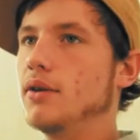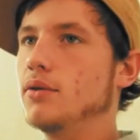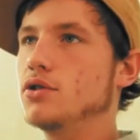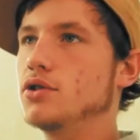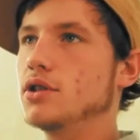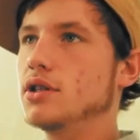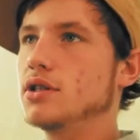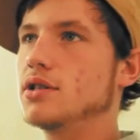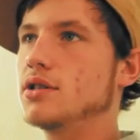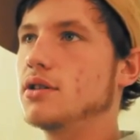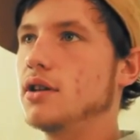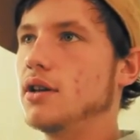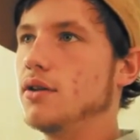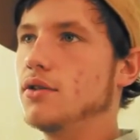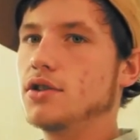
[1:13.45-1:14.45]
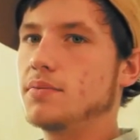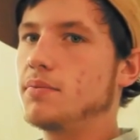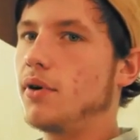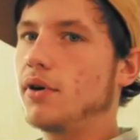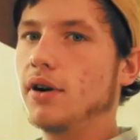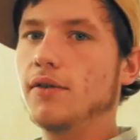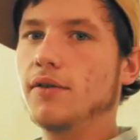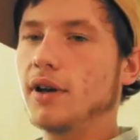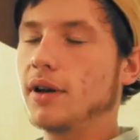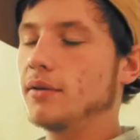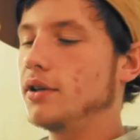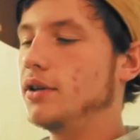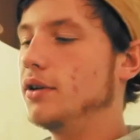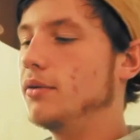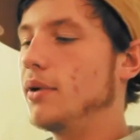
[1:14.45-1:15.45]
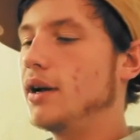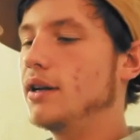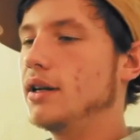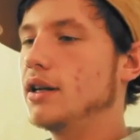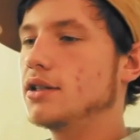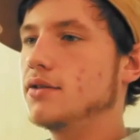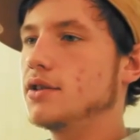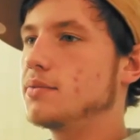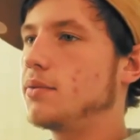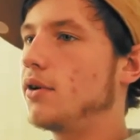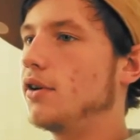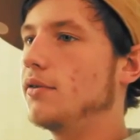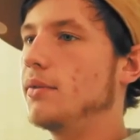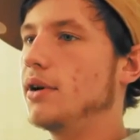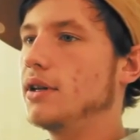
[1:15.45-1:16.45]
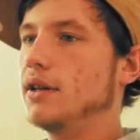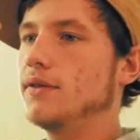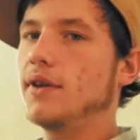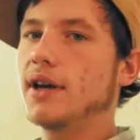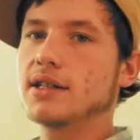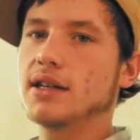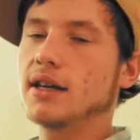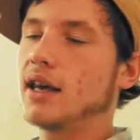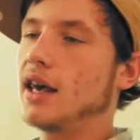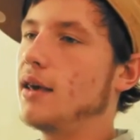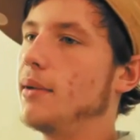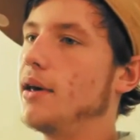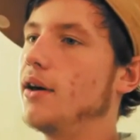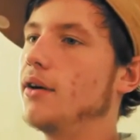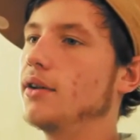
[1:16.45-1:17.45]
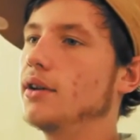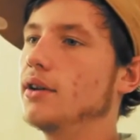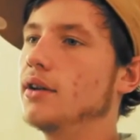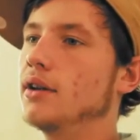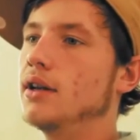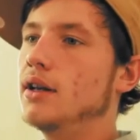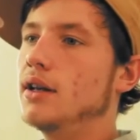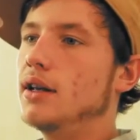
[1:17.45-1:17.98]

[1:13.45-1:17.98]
It was just it was just part of, like, you know, my addiction is part of my defects that came out, and